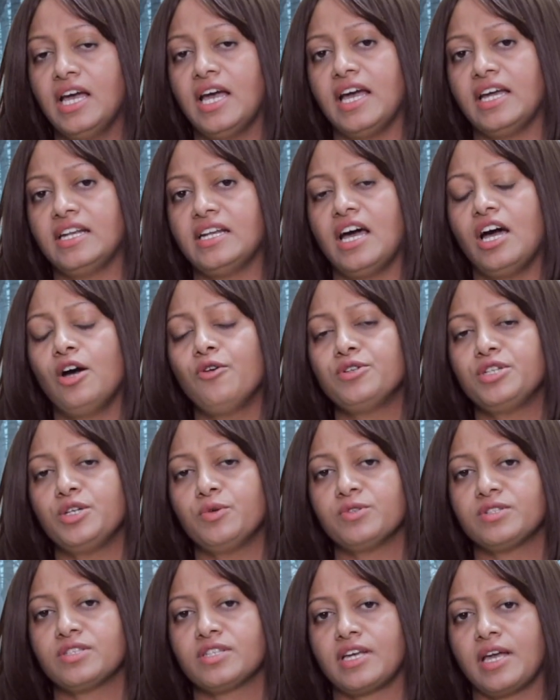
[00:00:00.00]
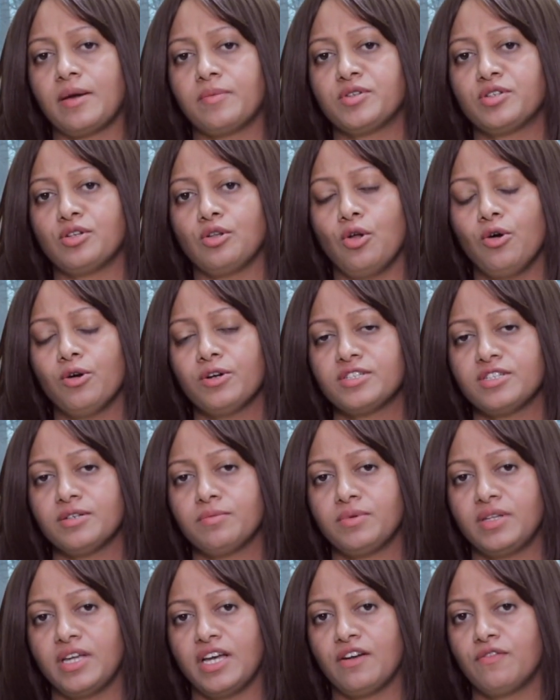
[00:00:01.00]
and how she was kept locked
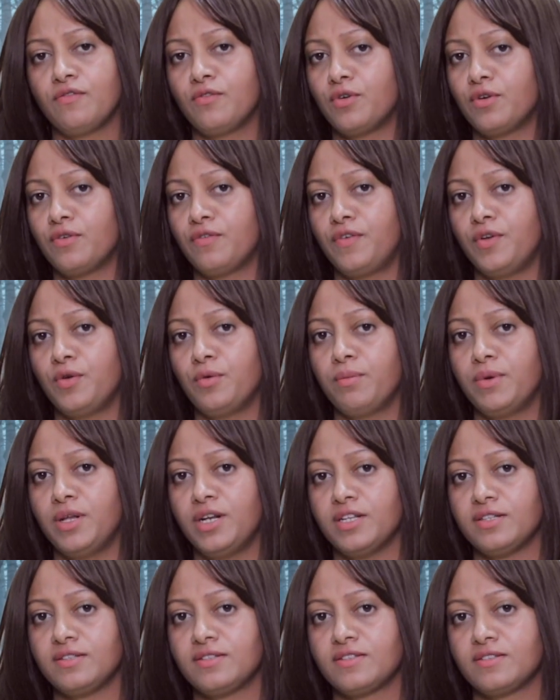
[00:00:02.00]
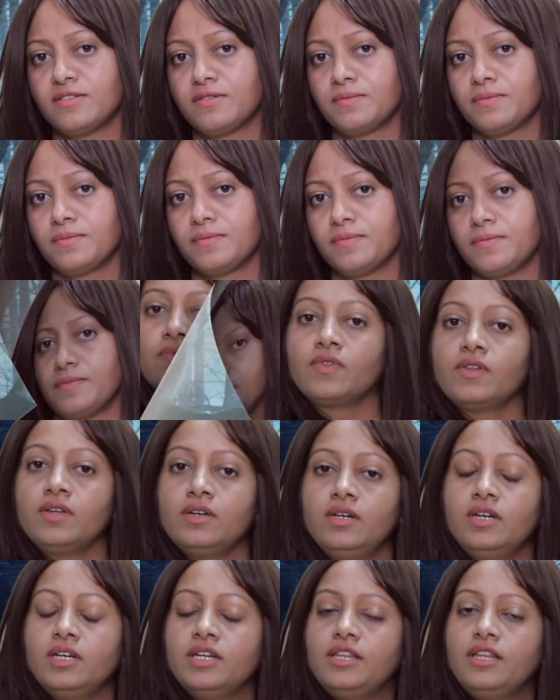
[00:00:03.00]
up there for a few minutes.
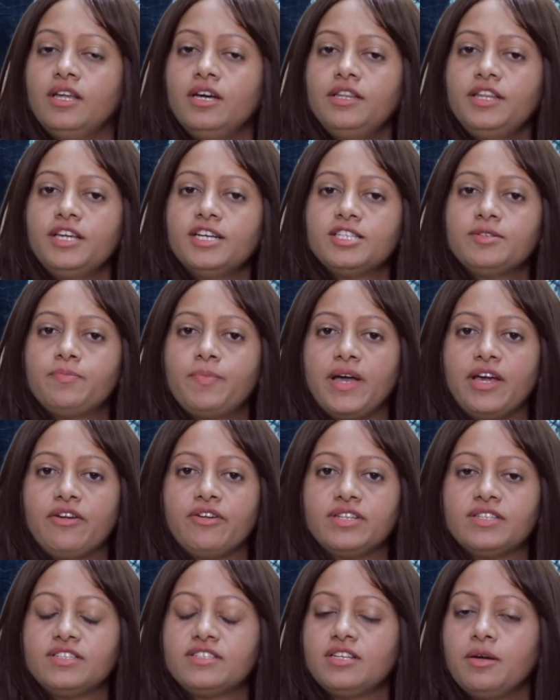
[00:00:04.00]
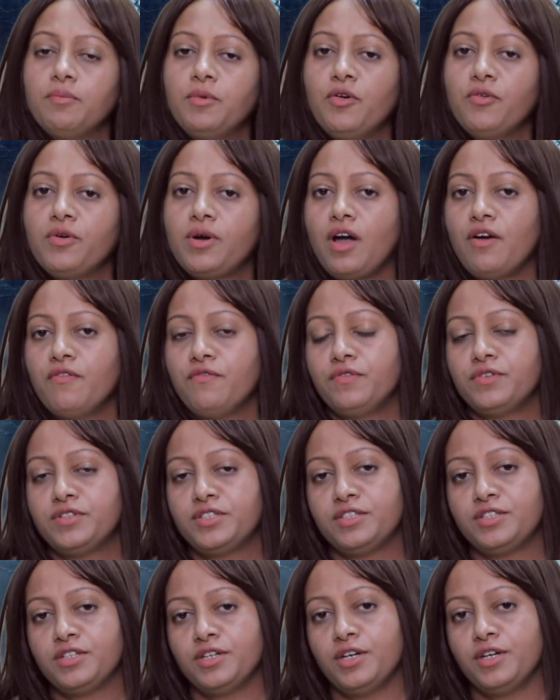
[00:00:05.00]
Nadia's parents somehow
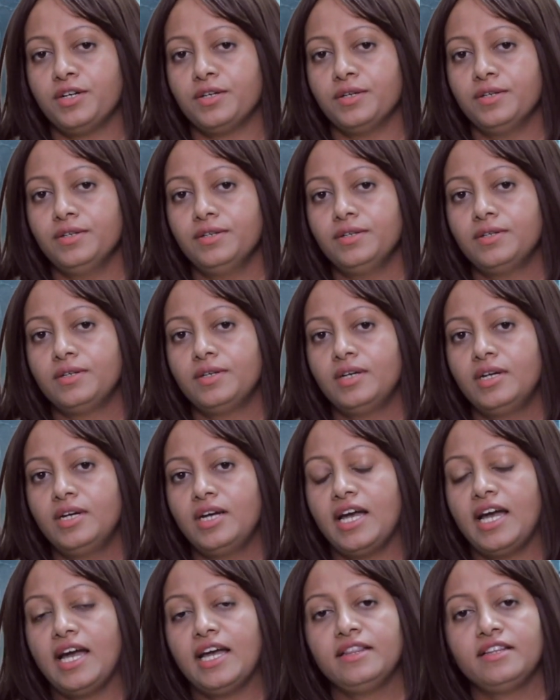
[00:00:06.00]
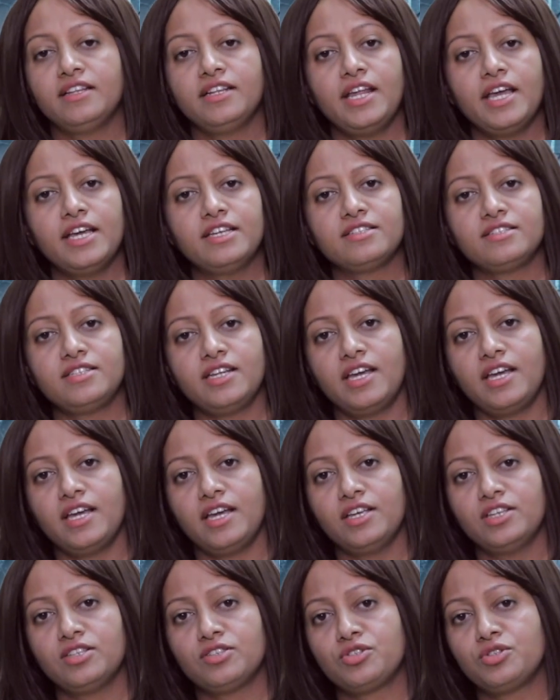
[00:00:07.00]
comforted her And the next
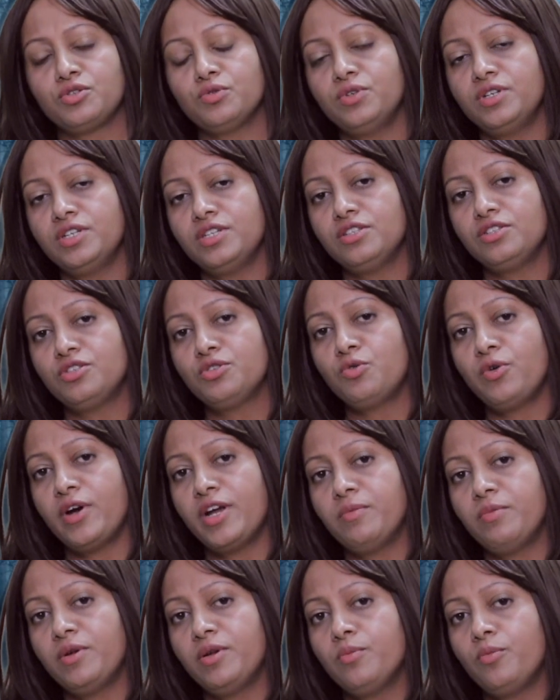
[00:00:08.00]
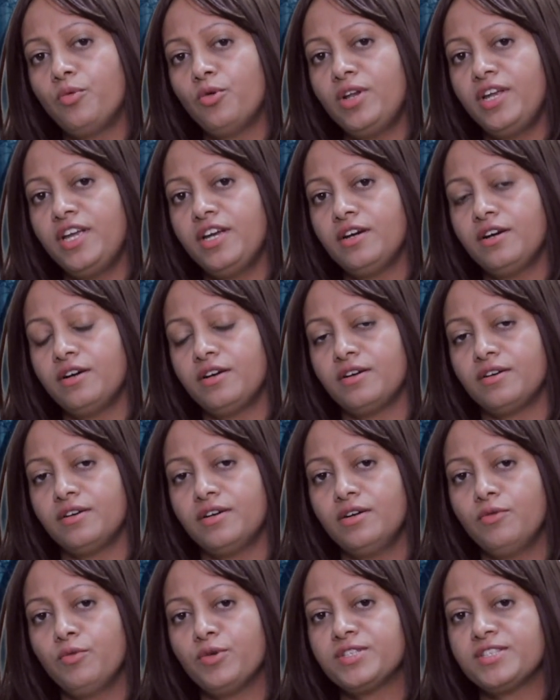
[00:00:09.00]
day, students who had been bullying
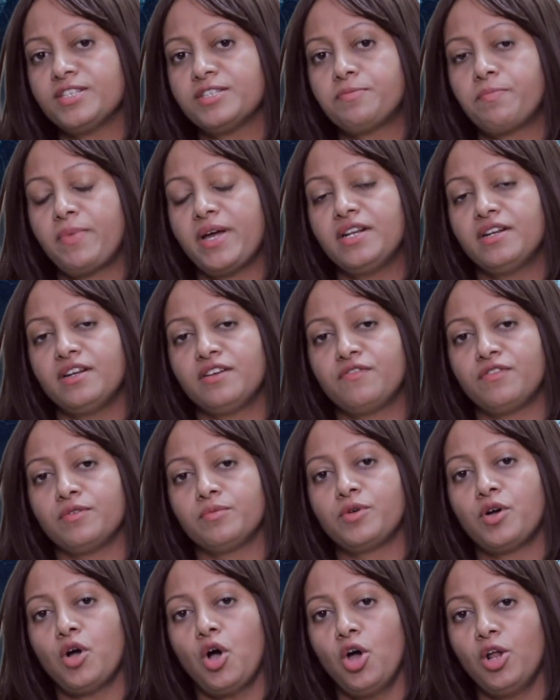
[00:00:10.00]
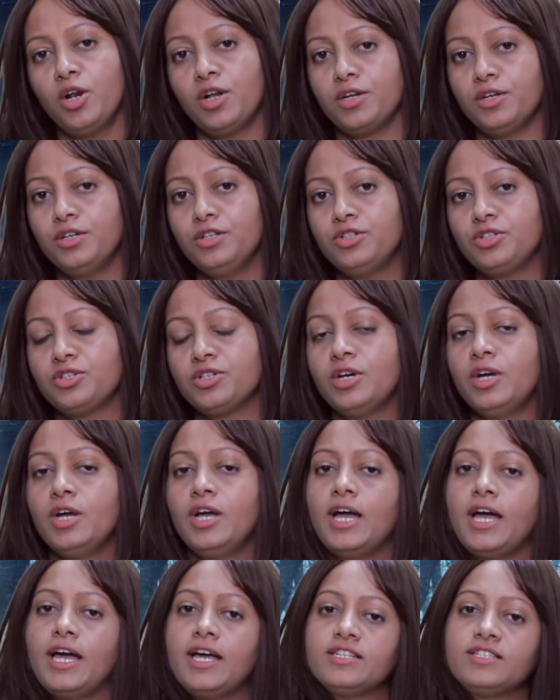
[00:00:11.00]
her were suspended from college
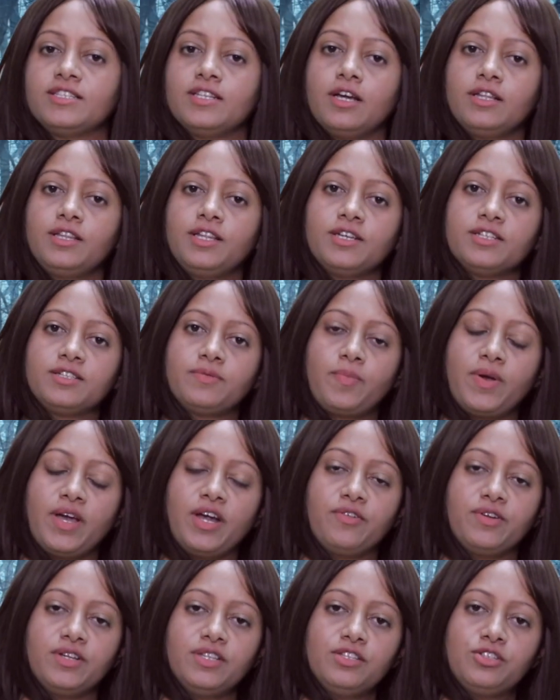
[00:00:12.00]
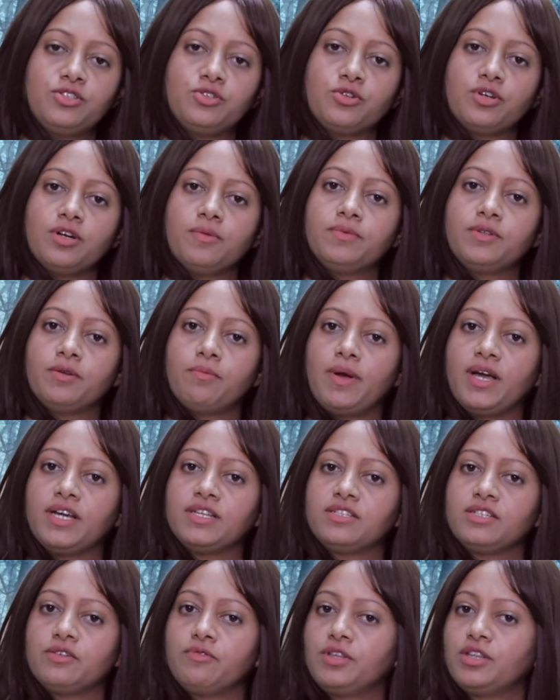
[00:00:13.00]
as Nadia's parents took up the
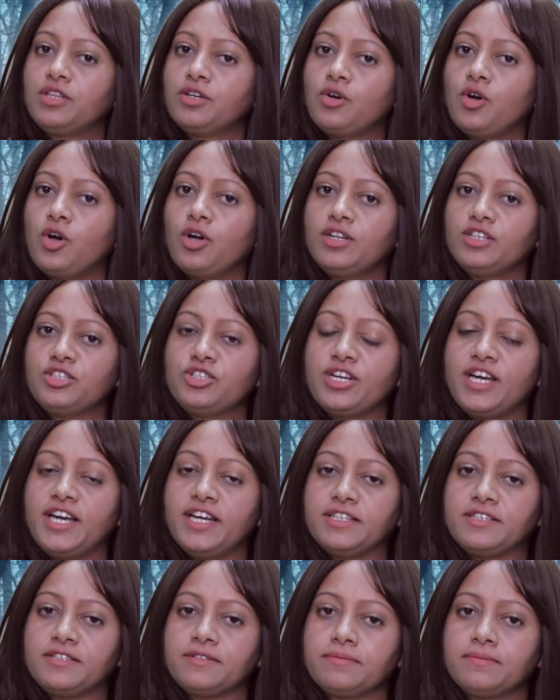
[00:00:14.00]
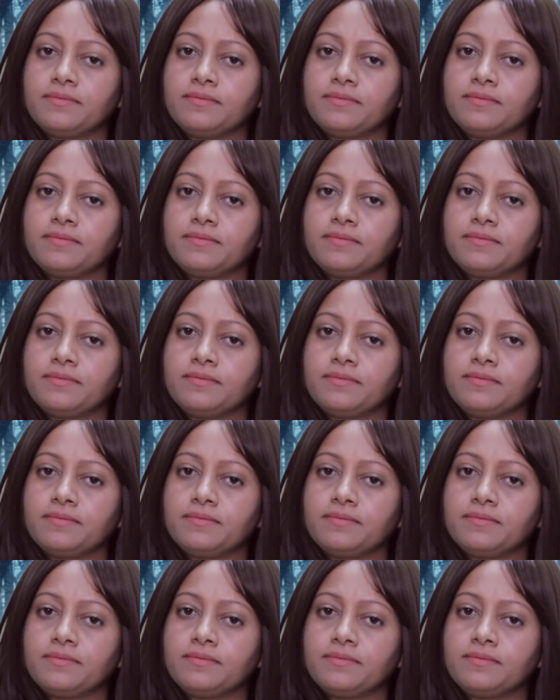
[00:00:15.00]
matter with the college head.